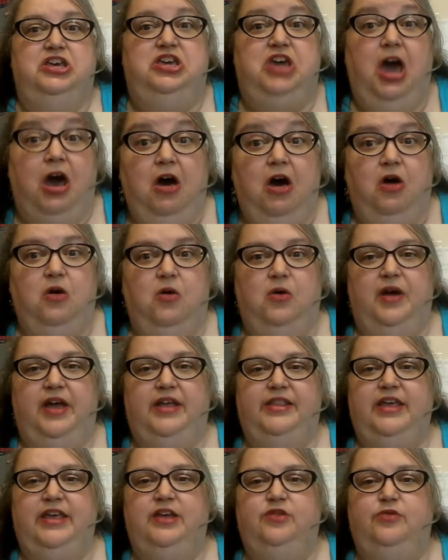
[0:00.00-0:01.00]
go!
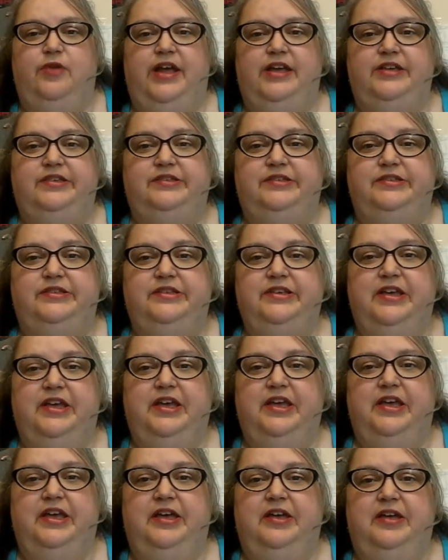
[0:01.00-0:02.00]
And they'd race
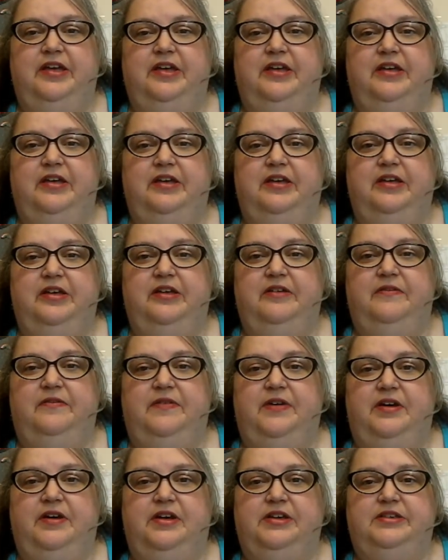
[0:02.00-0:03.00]

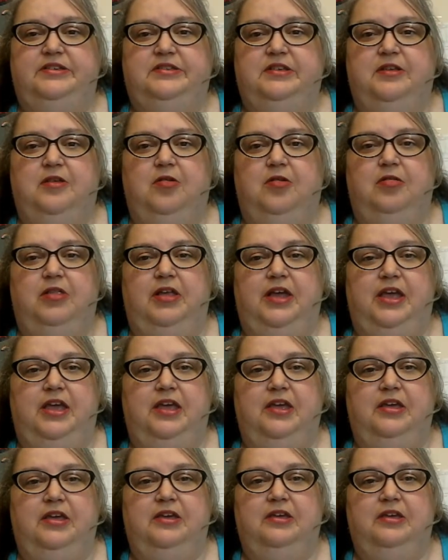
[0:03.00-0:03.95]
very slowly.